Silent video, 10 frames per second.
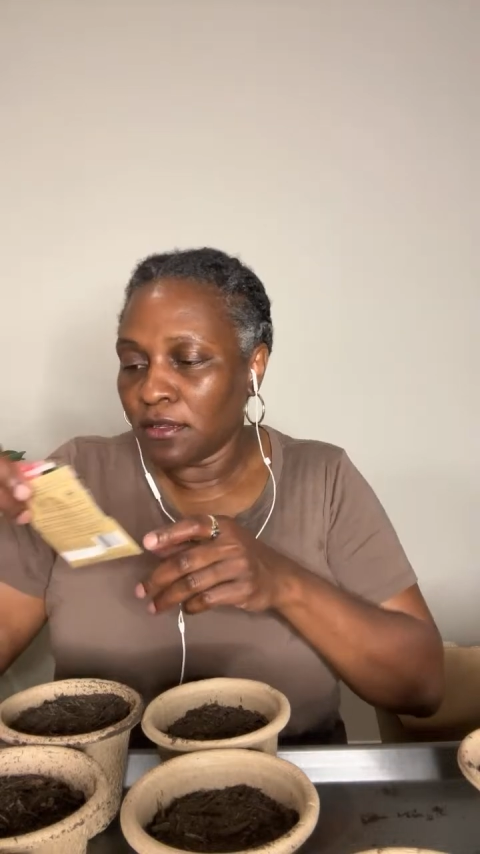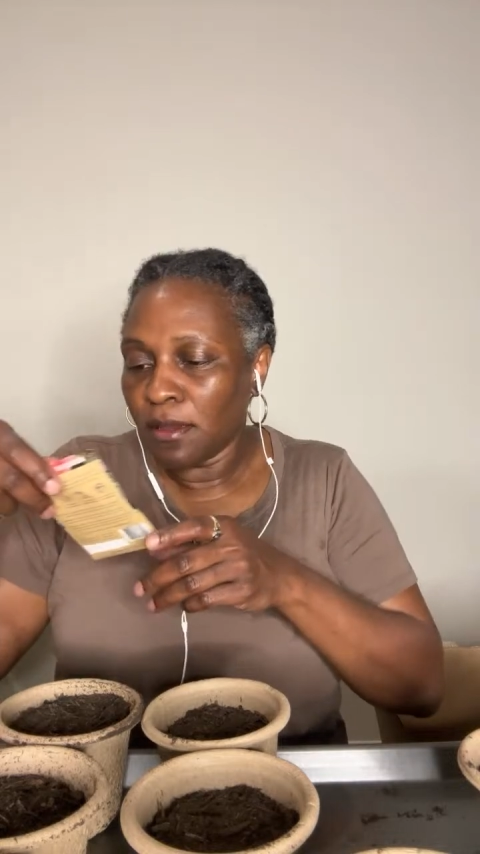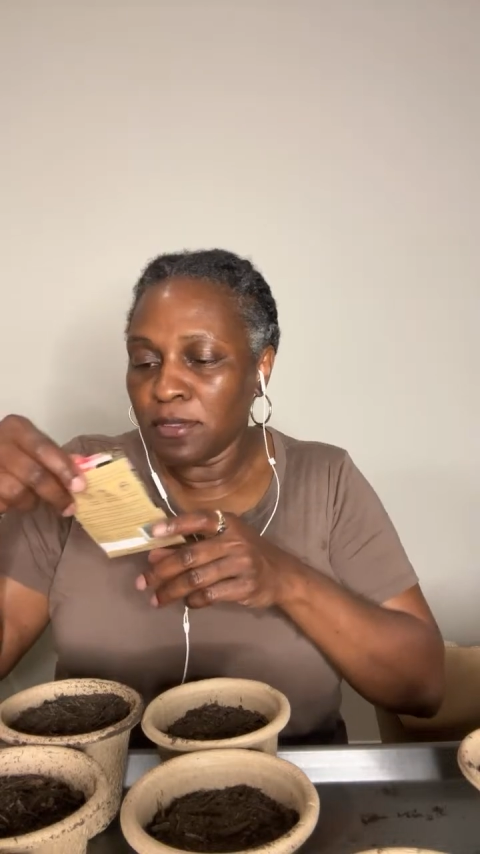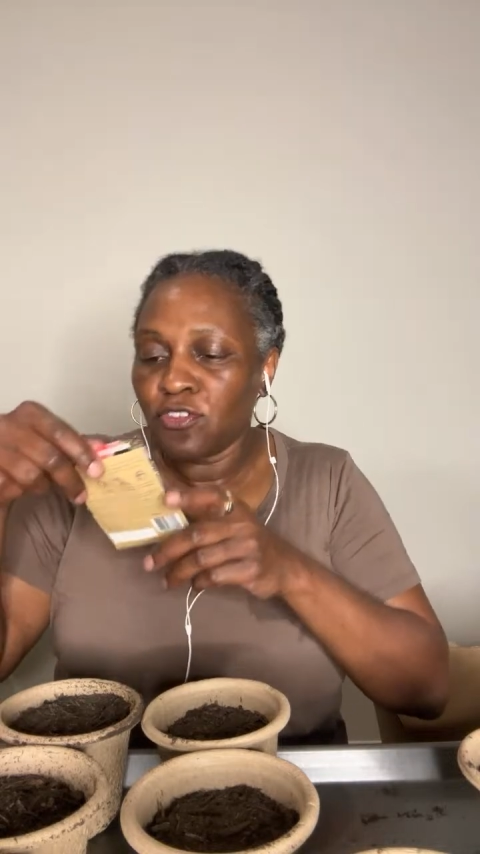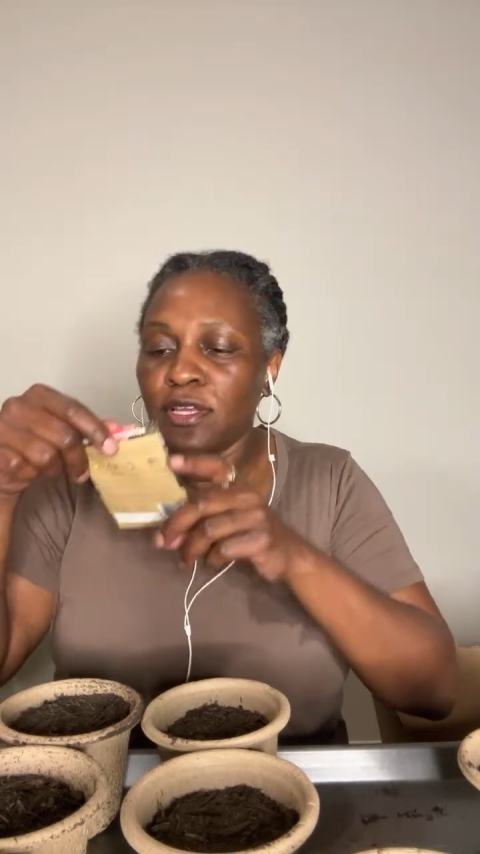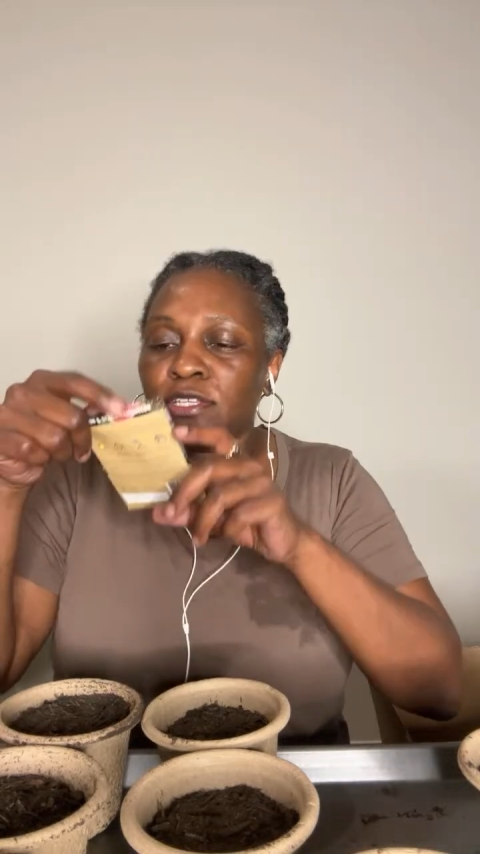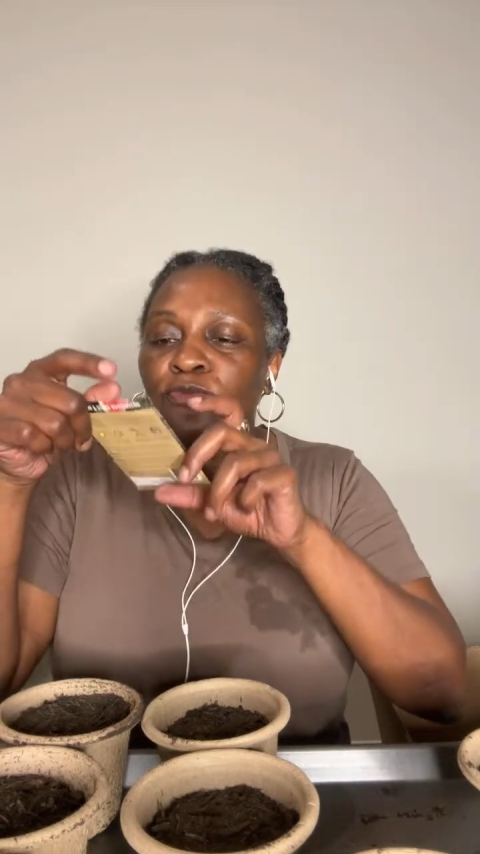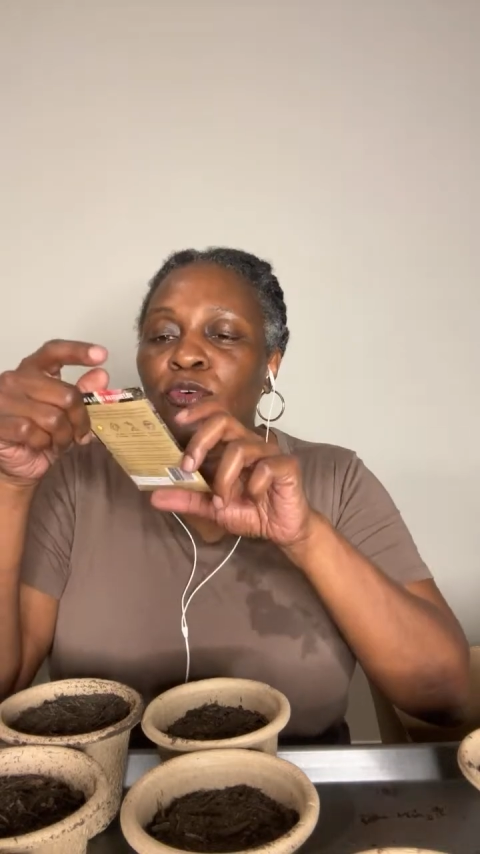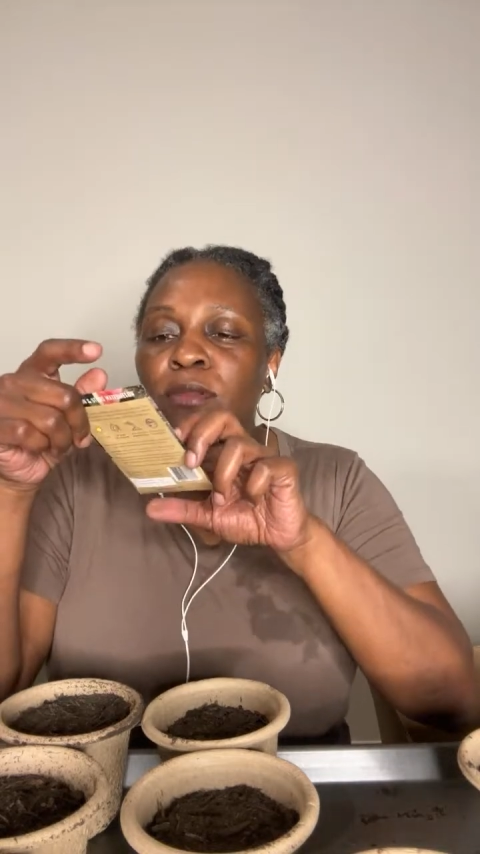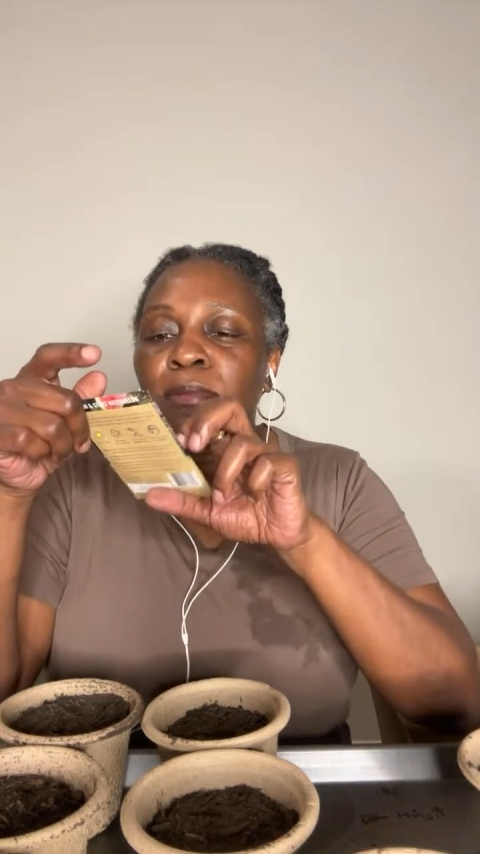I'm gonna try this
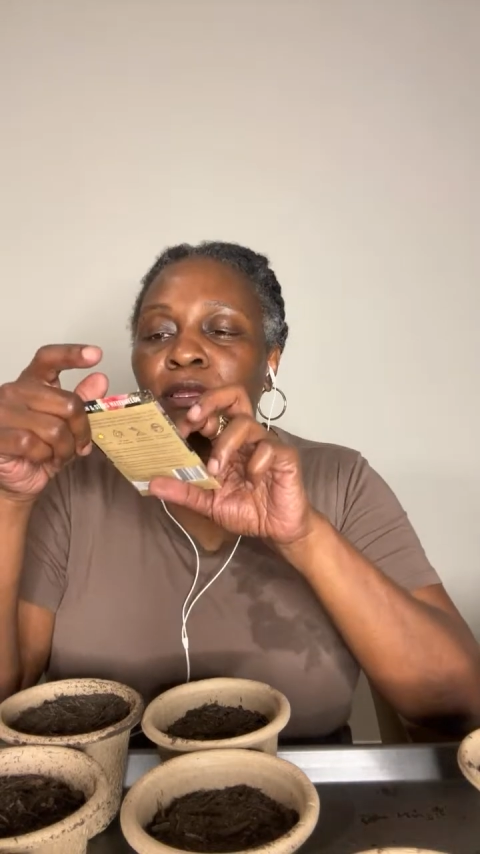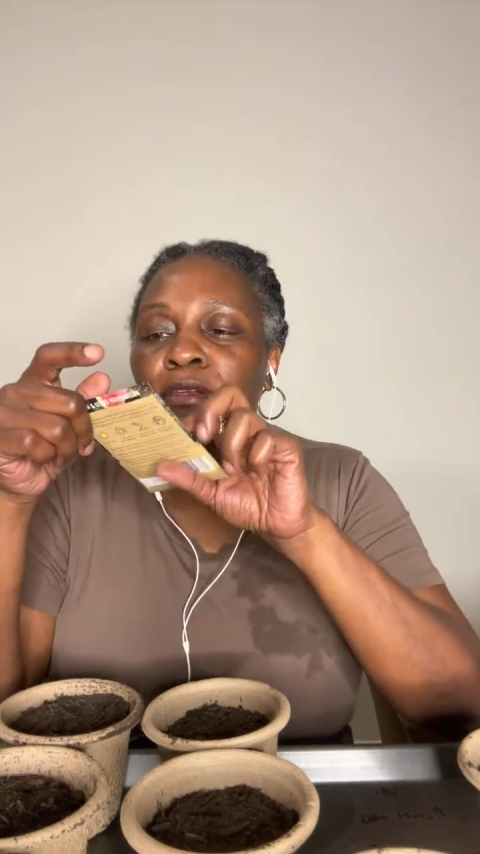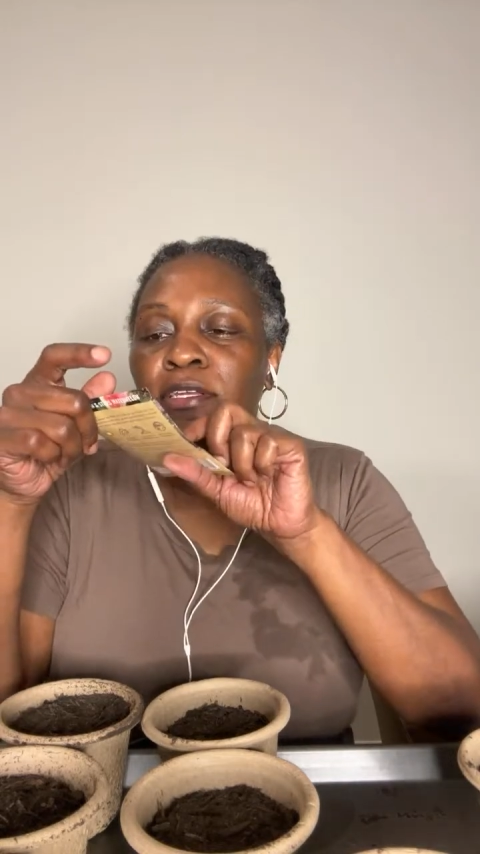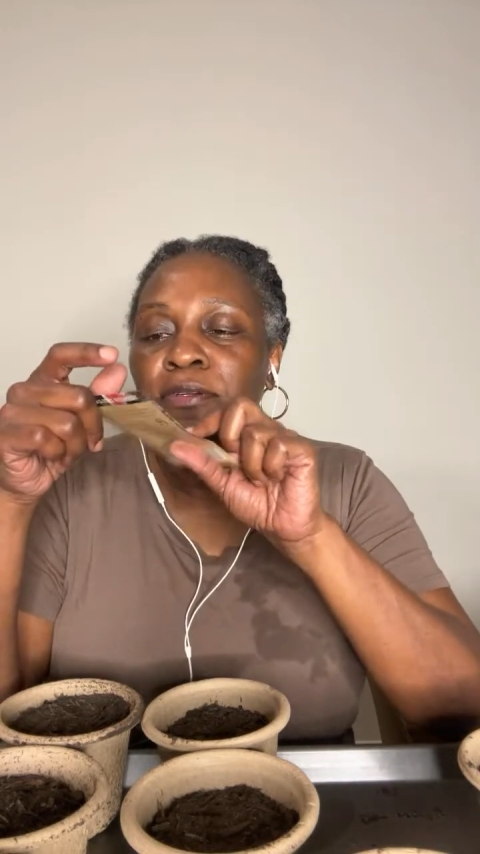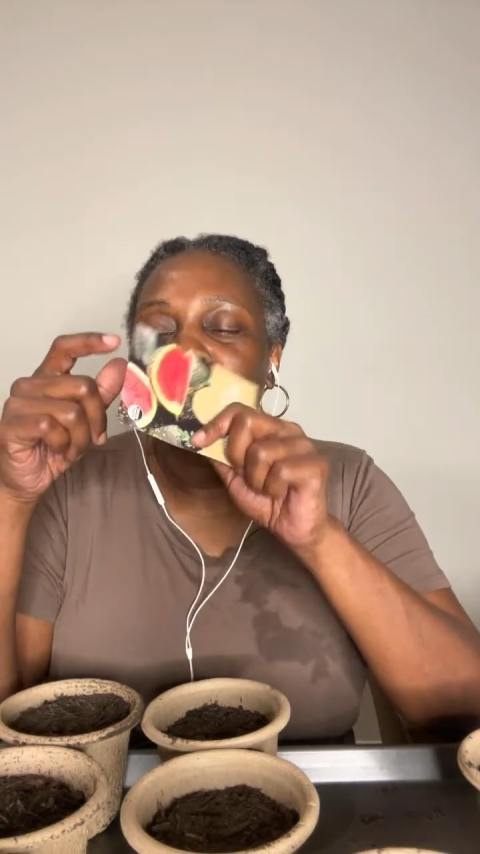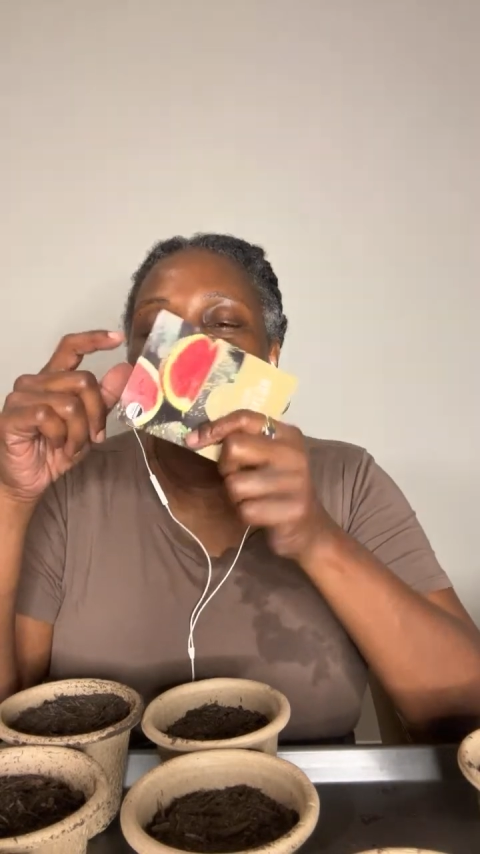watermelon here.